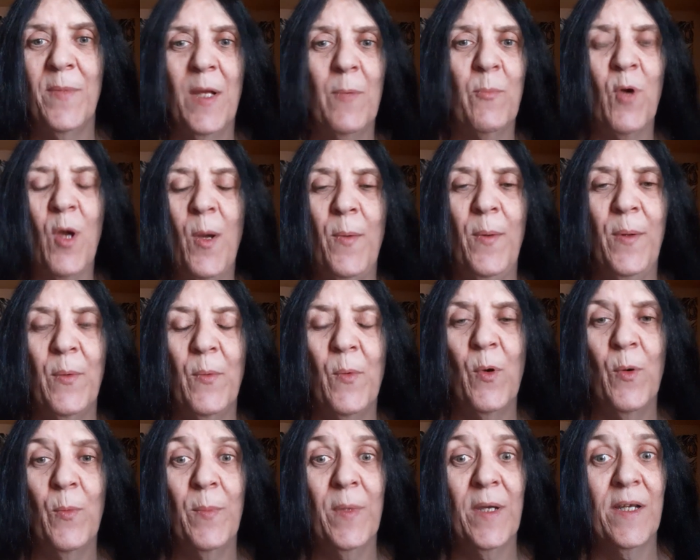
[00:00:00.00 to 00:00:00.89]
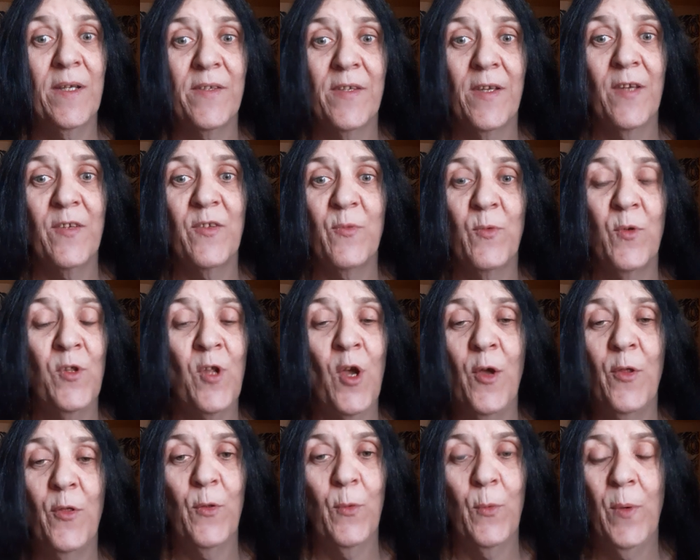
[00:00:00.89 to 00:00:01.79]
they probably won't, because that's
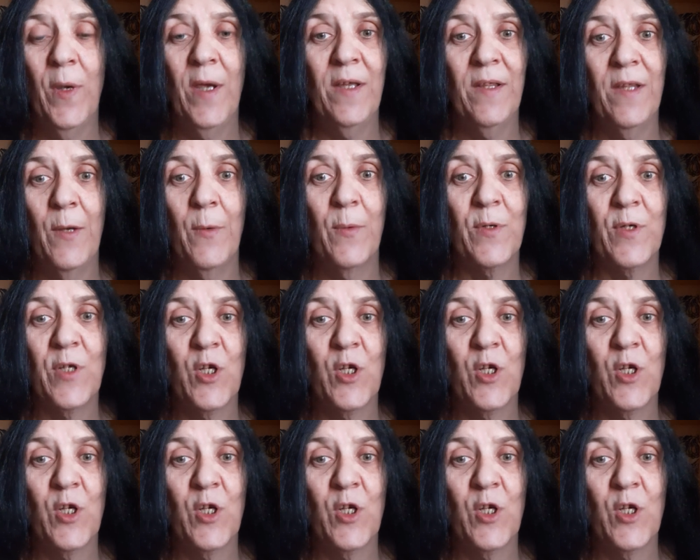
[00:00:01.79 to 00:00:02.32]
not the way they were